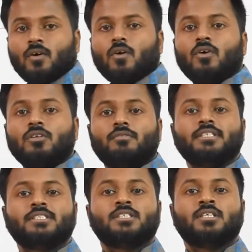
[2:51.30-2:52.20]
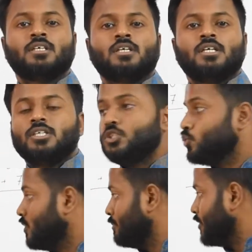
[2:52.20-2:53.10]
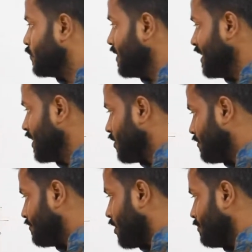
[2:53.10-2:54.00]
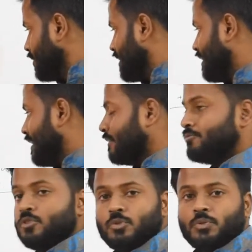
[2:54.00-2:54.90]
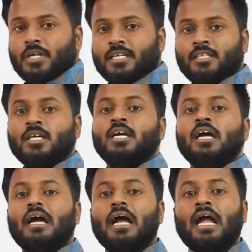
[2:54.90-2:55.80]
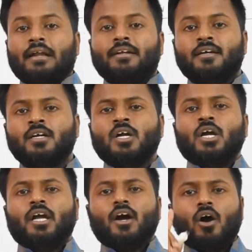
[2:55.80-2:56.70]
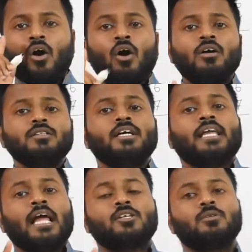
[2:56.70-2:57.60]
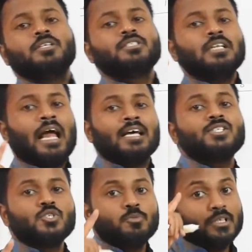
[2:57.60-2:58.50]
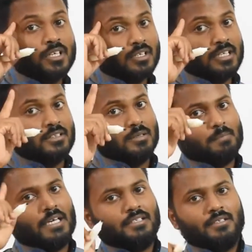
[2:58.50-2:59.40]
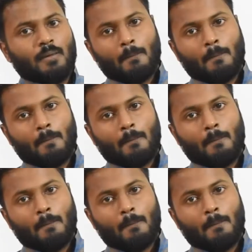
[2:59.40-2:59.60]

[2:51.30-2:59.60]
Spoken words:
Always you will be doing from left to right, and all the calculation has to be done in the mind.